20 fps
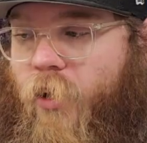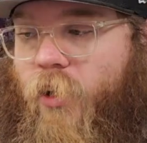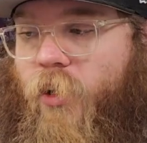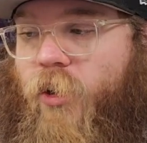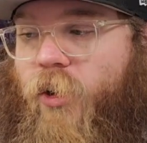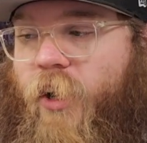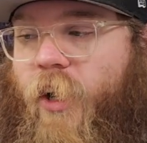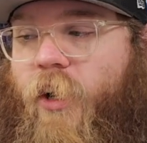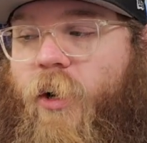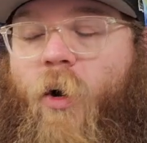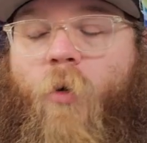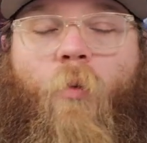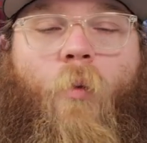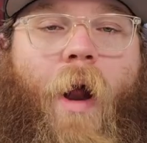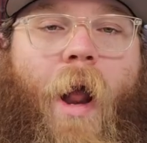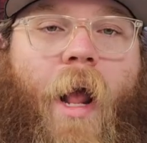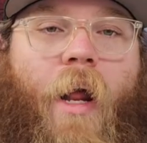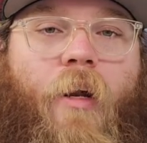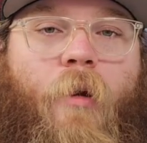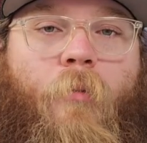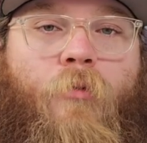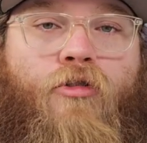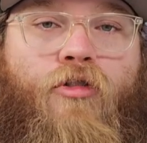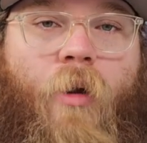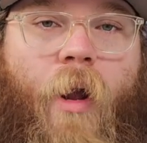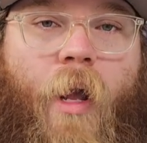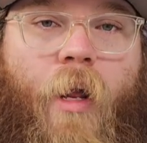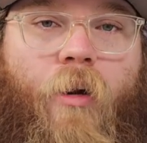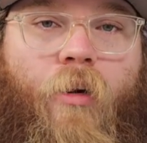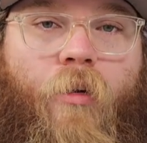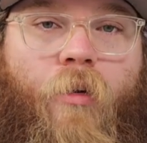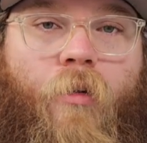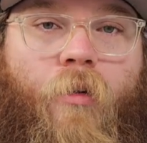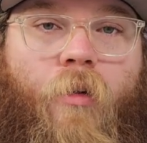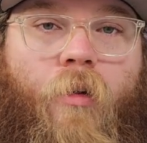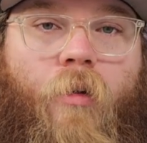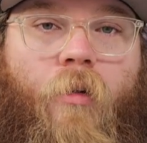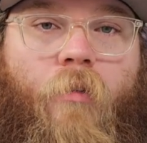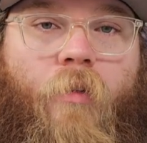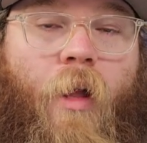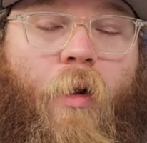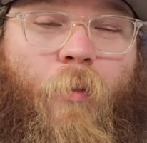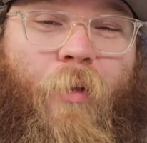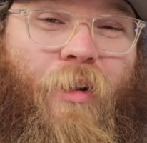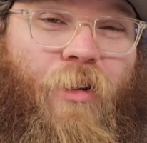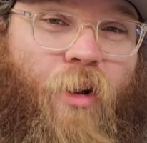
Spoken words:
You're getting a random trainer that we